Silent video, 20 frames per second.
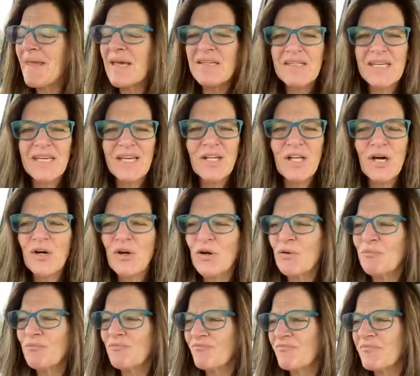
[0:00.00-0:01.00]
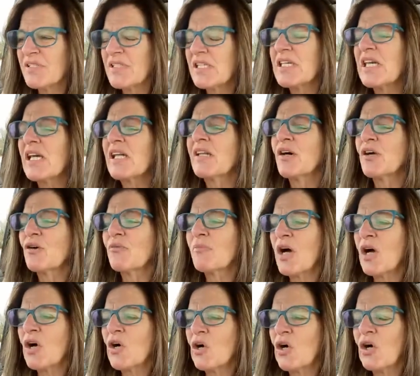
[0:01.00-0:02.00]
Declutter, to declutter
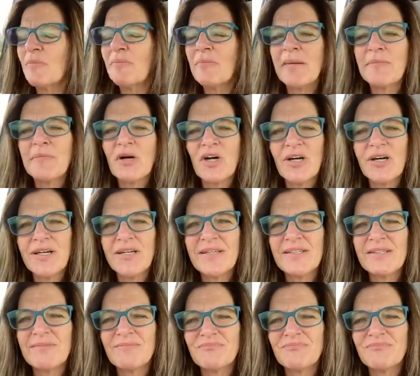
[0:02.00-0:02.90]
my heart and my mind.